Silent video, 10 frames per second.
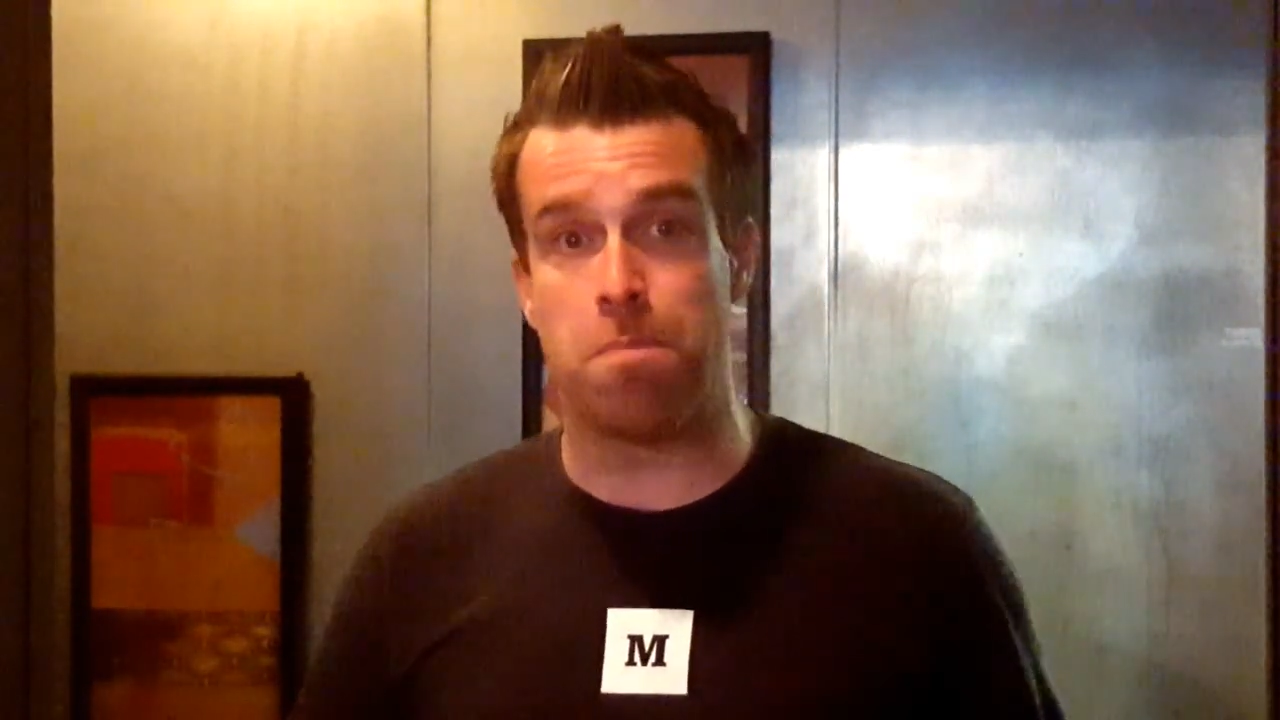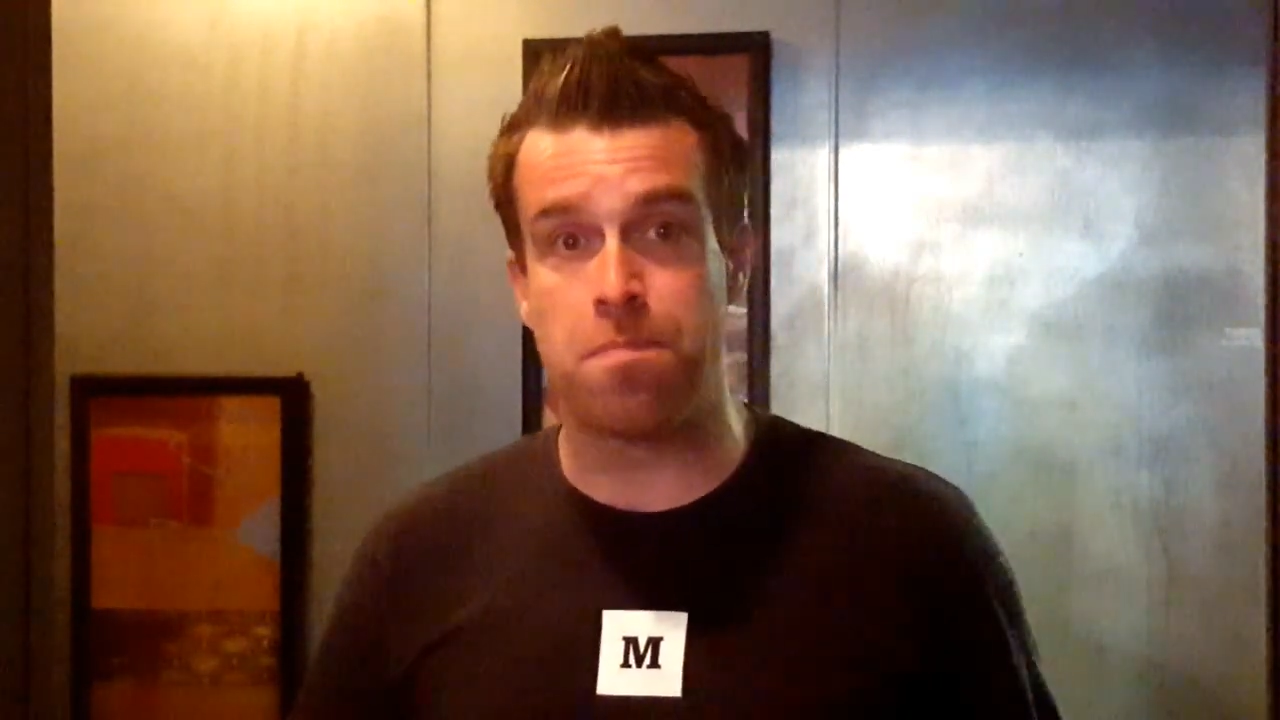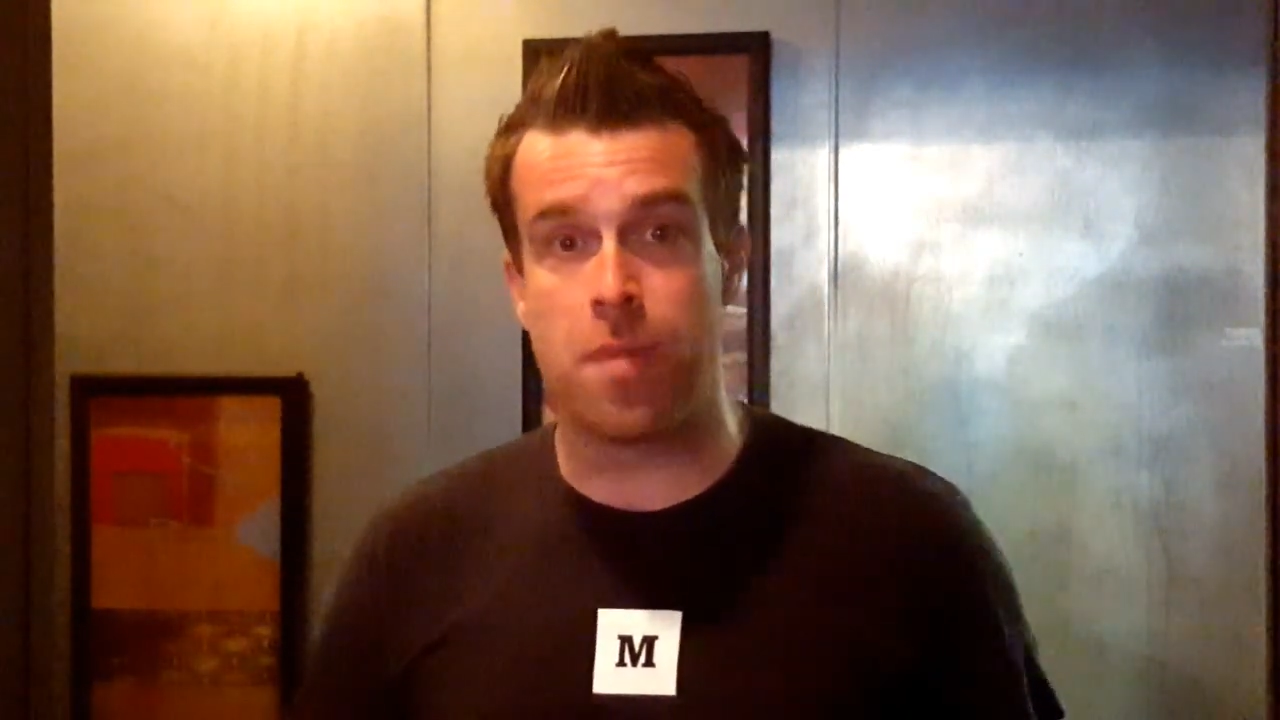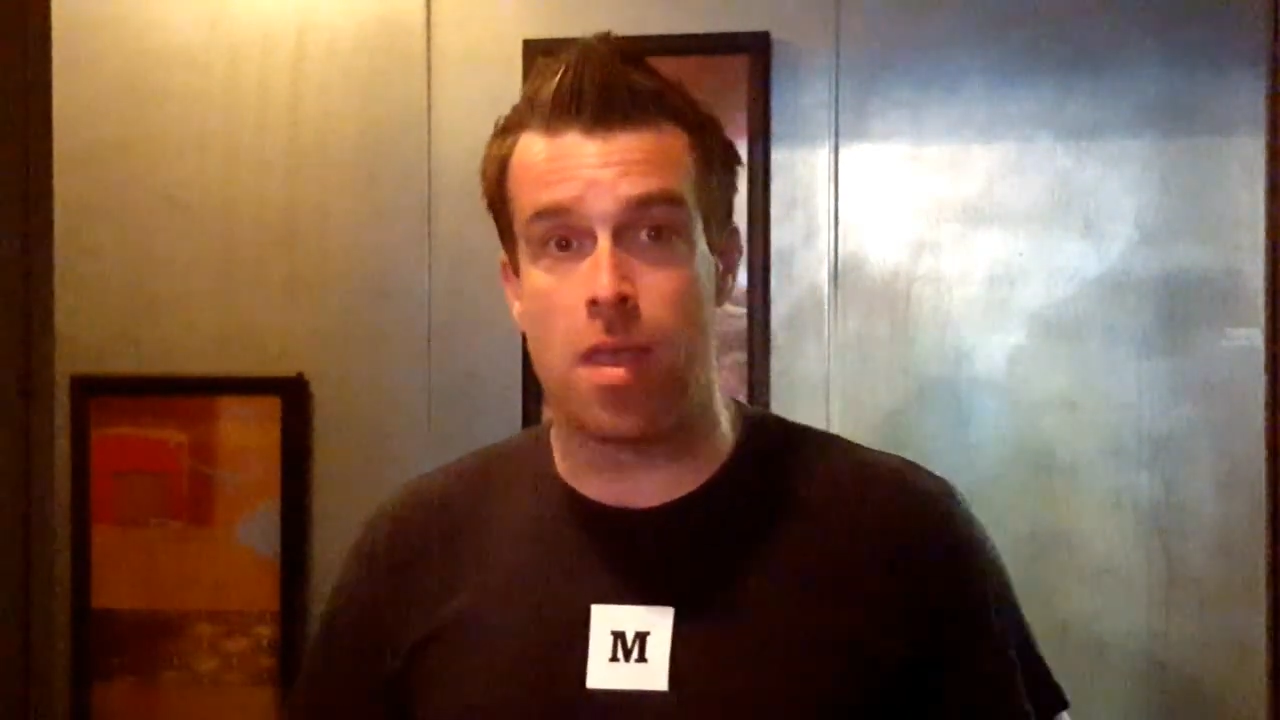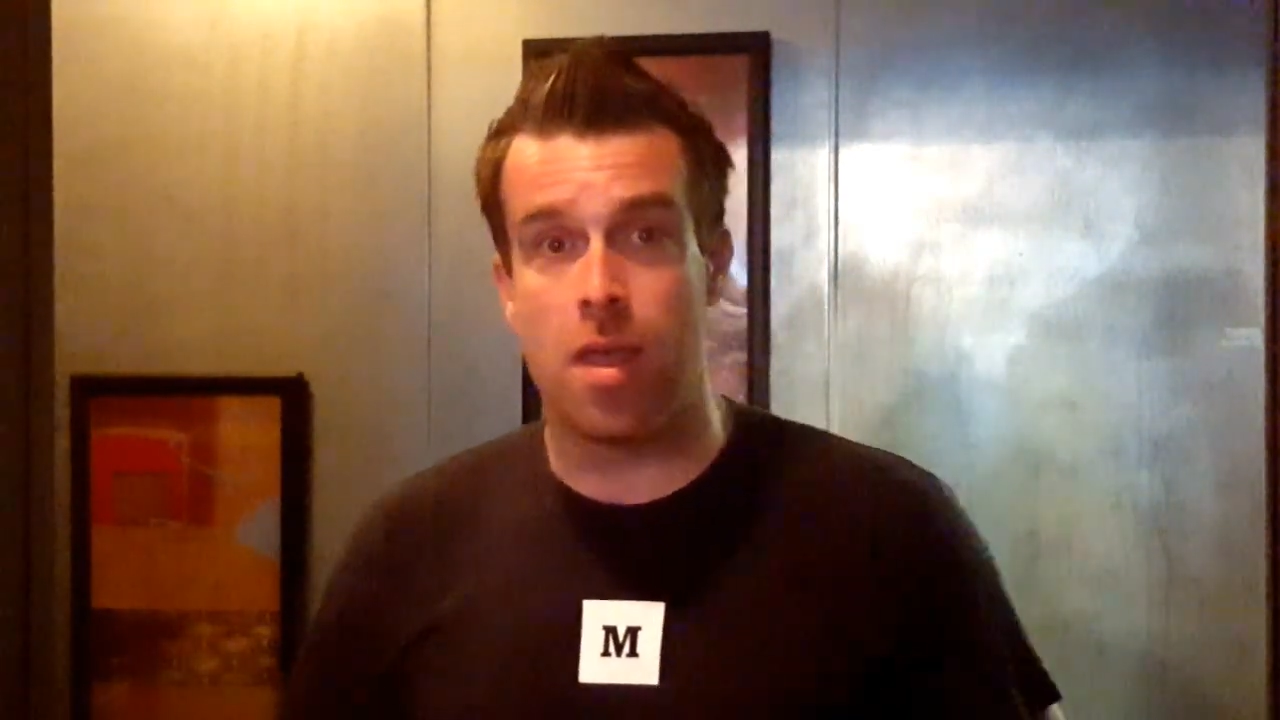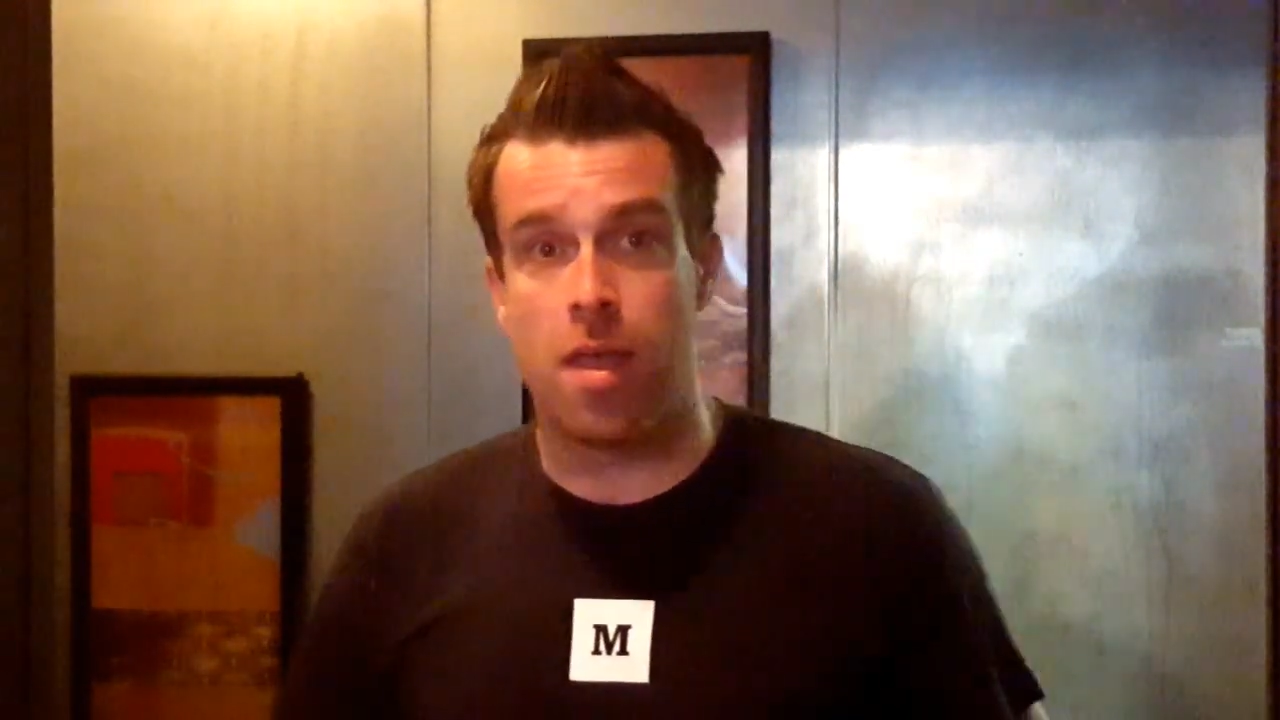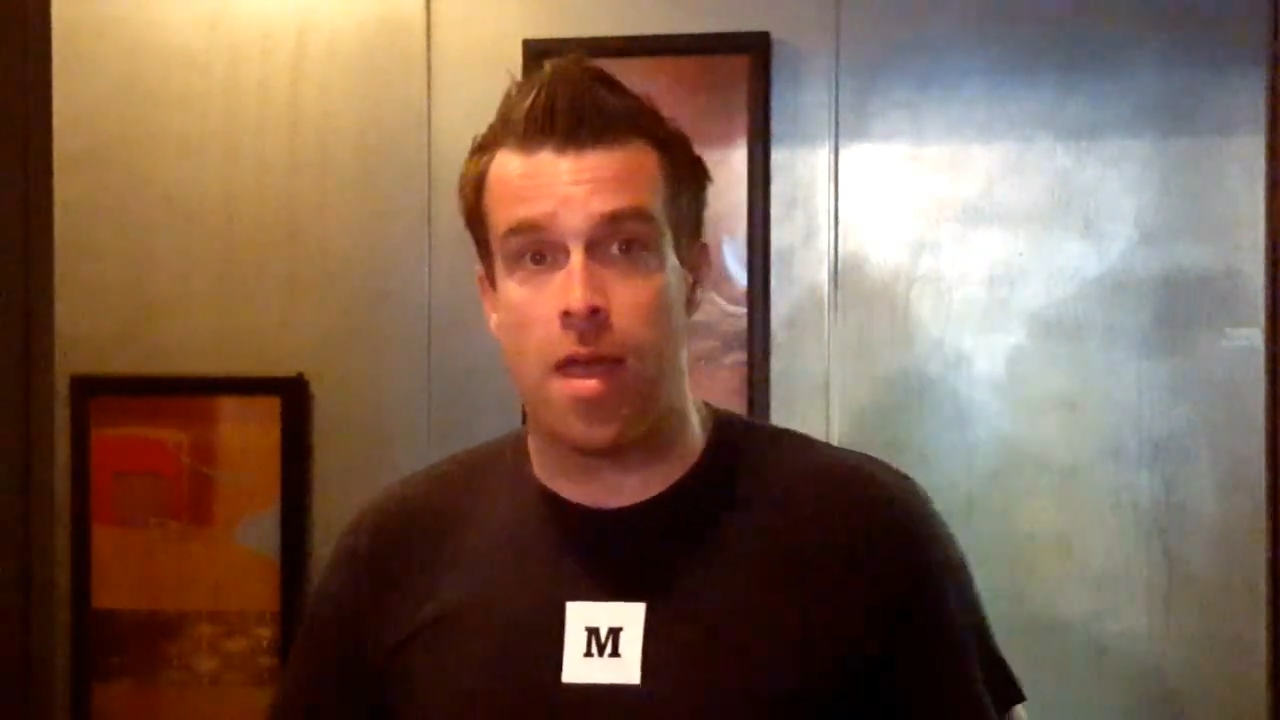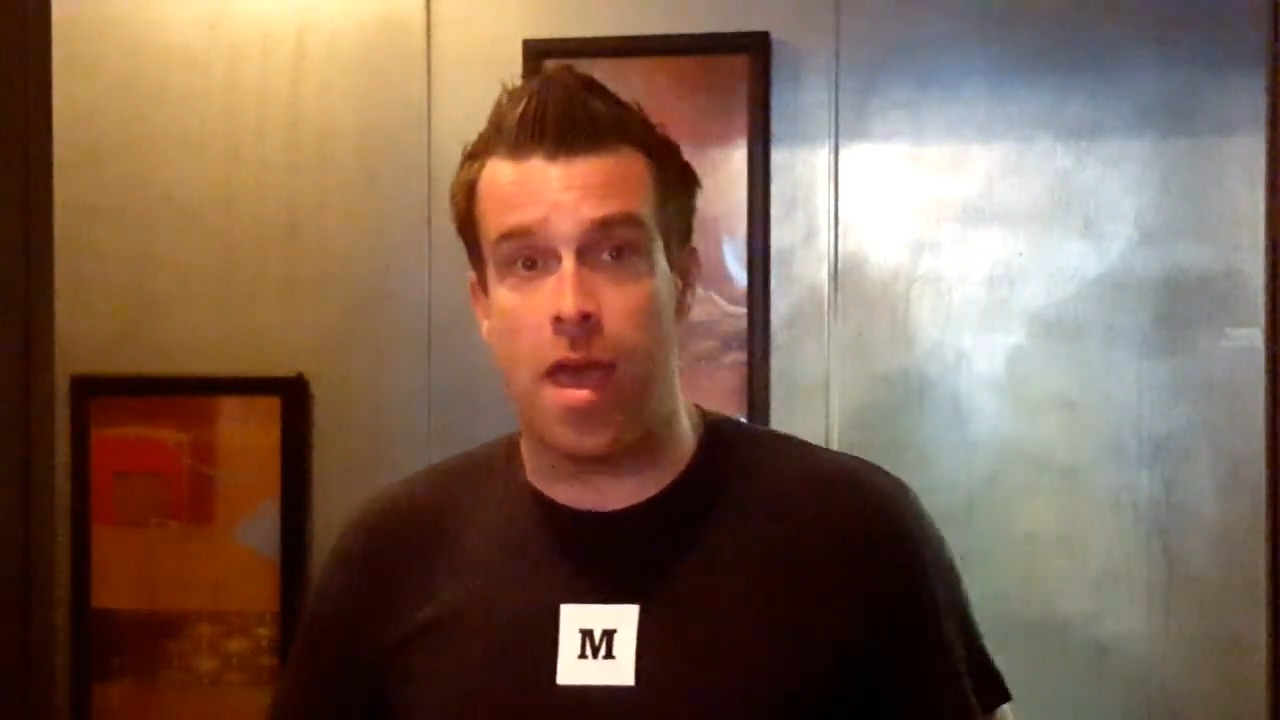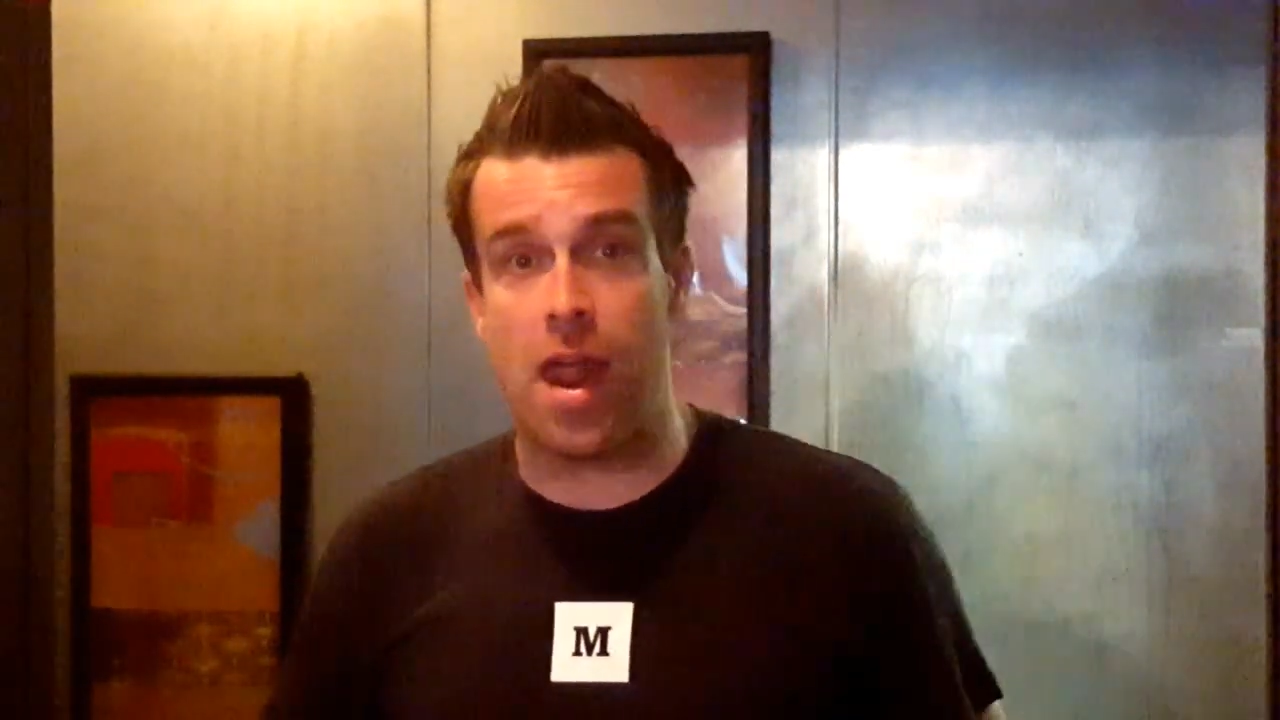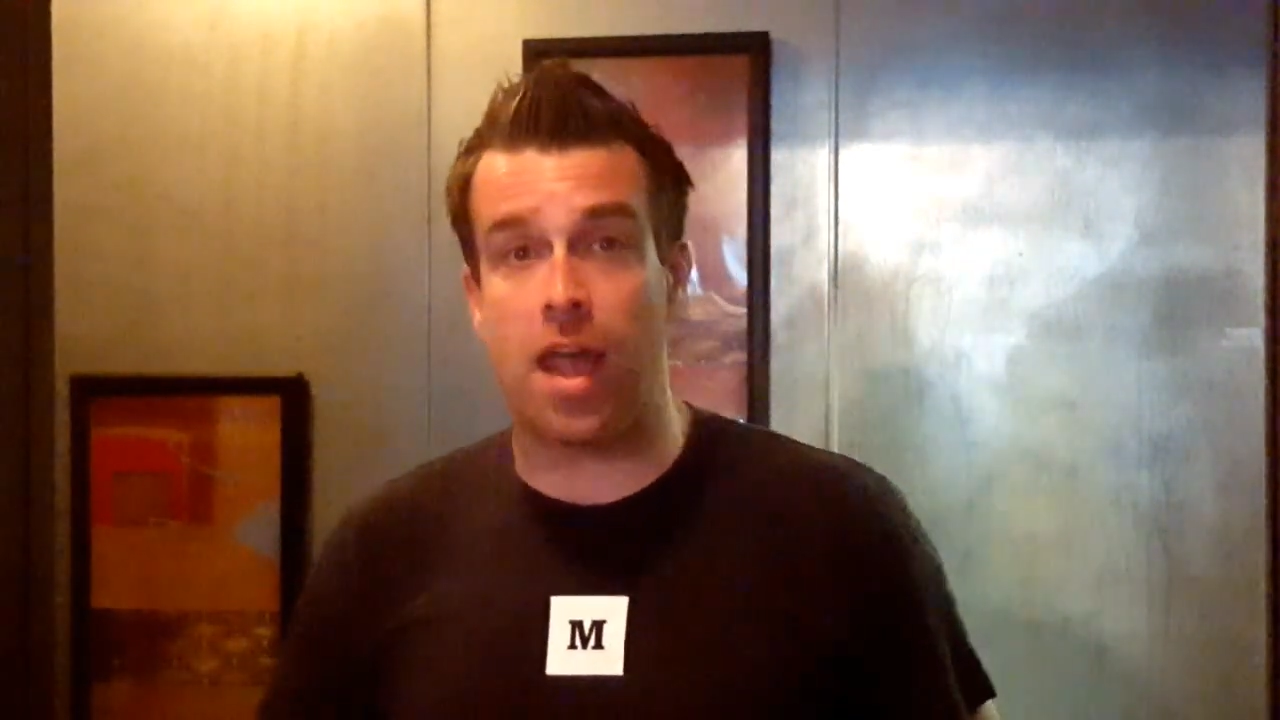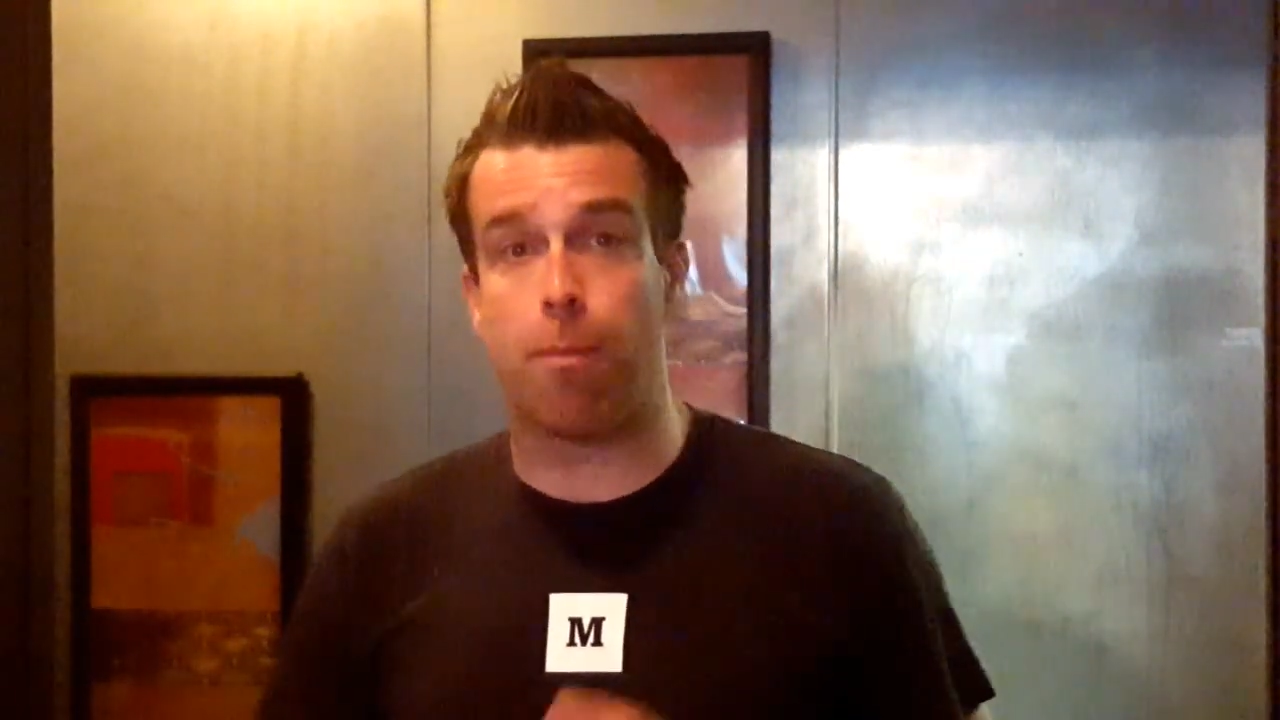And I